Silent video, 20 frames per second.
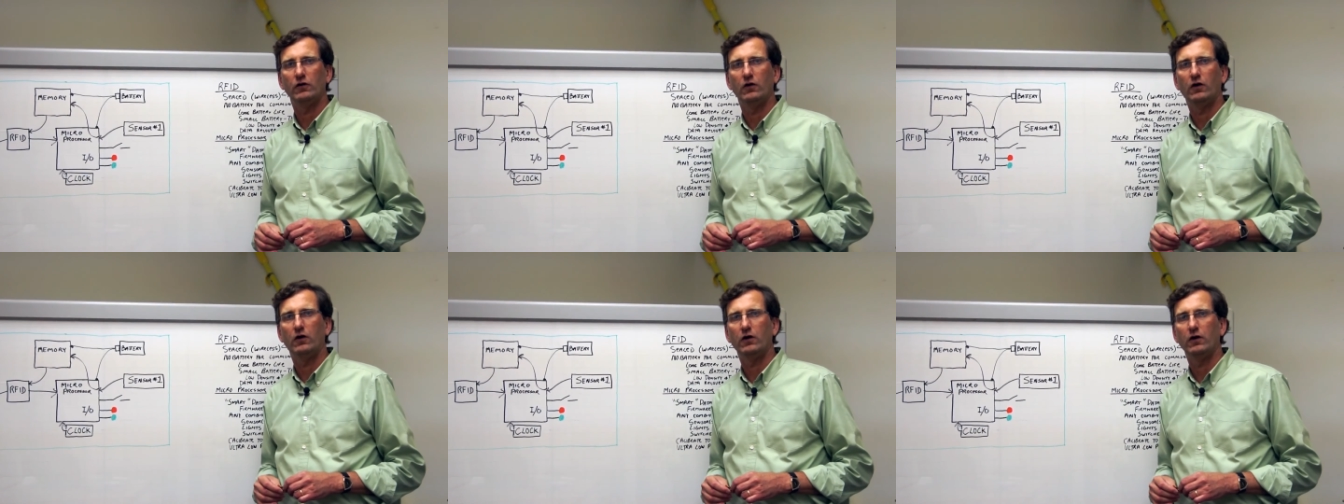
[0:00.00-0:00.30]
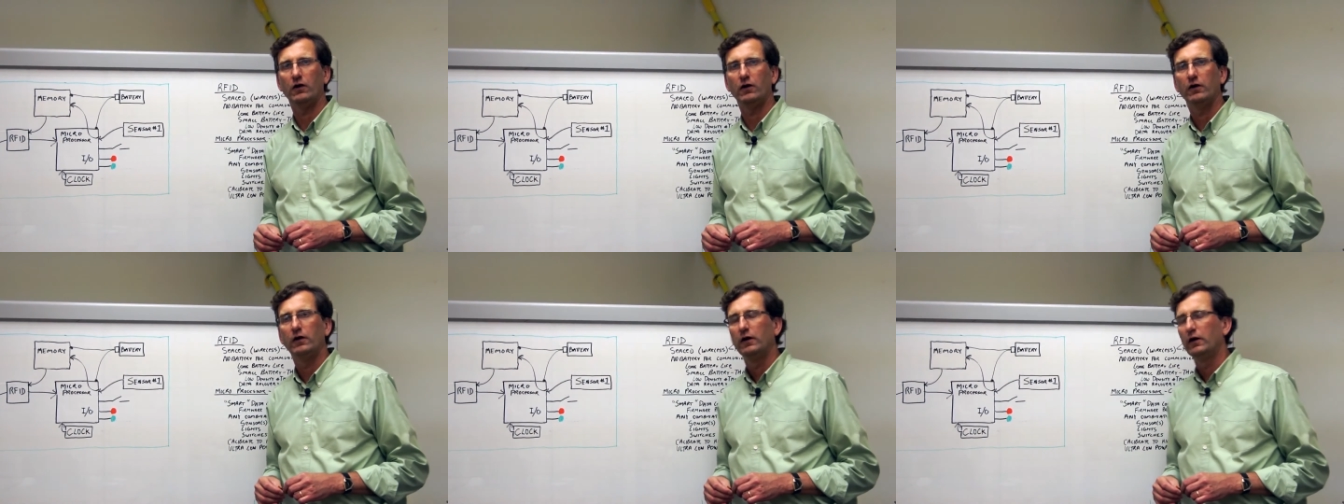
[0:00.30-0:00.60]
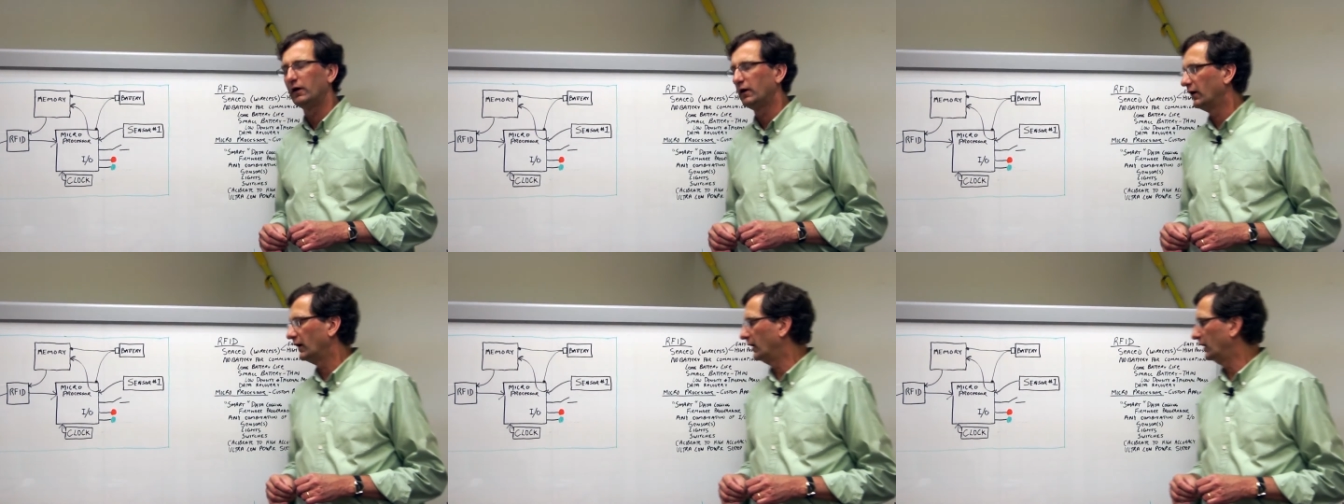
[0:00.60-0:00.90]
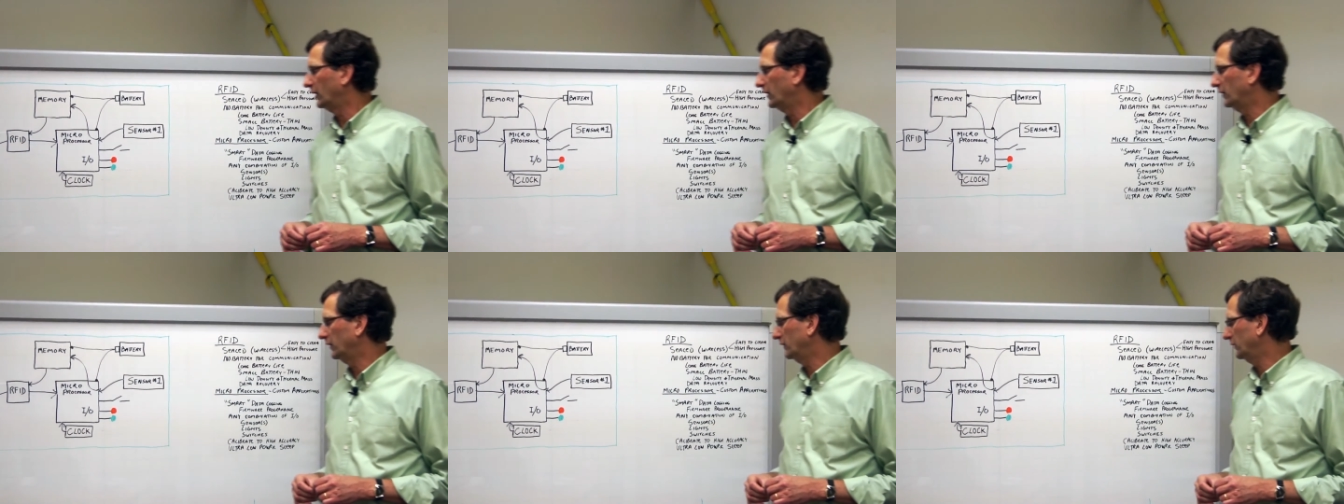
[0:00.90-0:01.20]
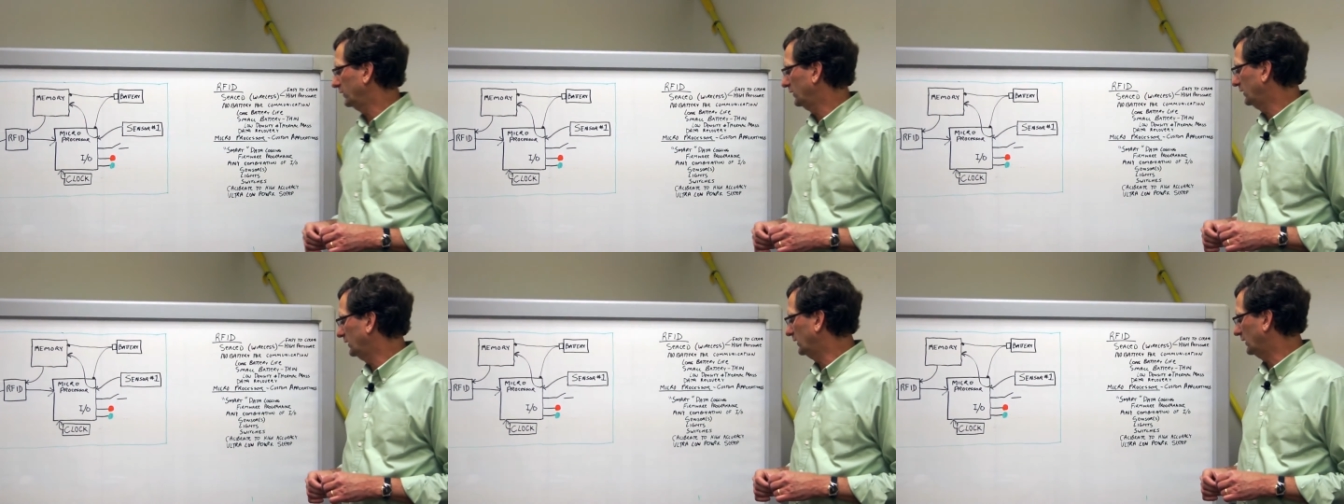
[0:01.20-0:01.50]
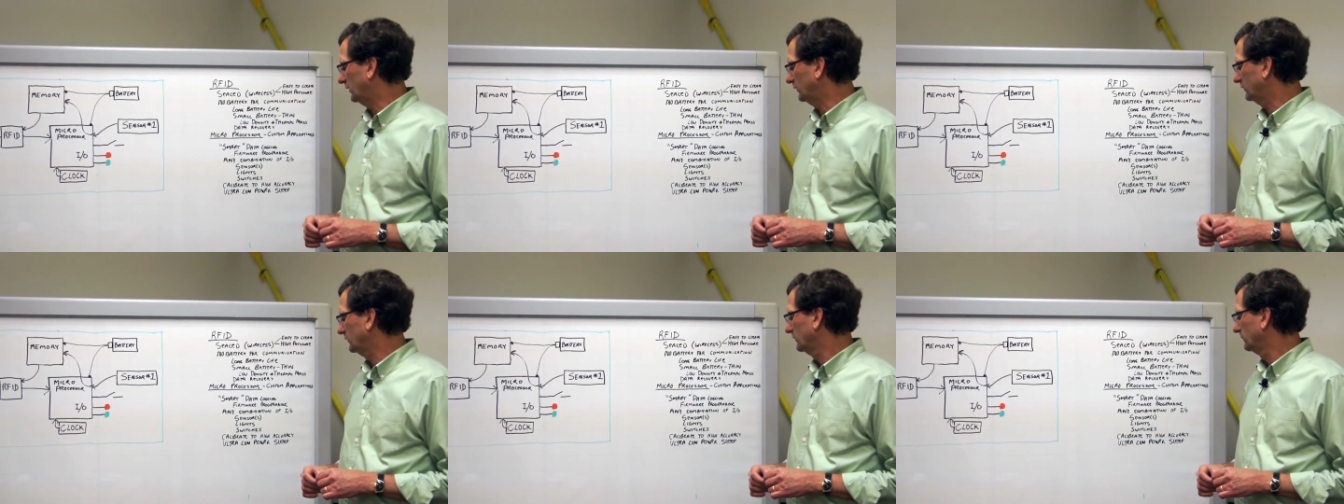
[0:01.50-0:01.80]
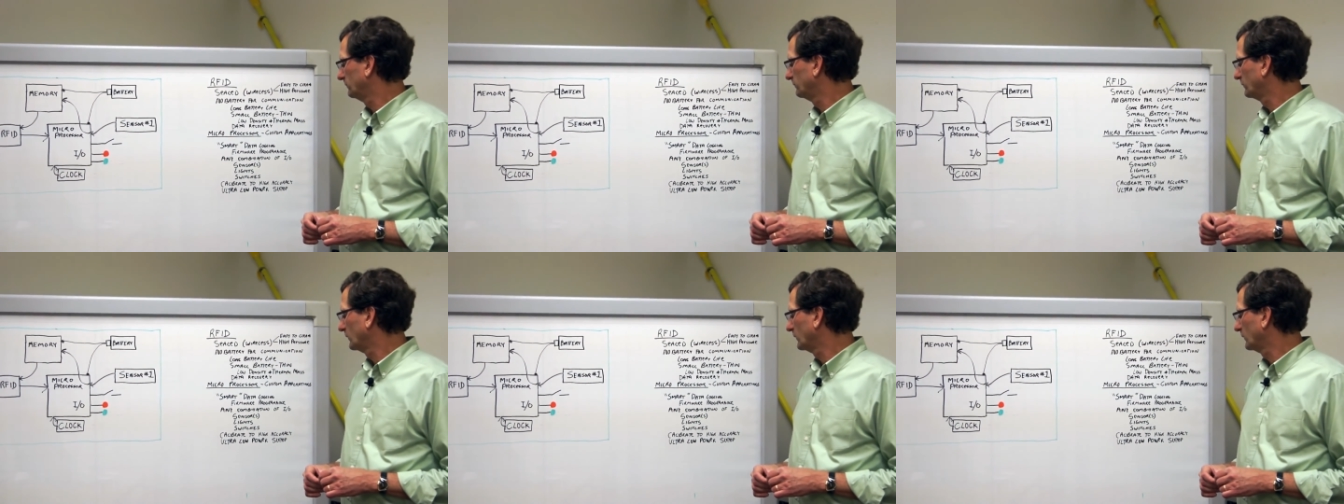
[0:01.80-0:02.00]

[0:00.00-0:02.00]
are uh, hit.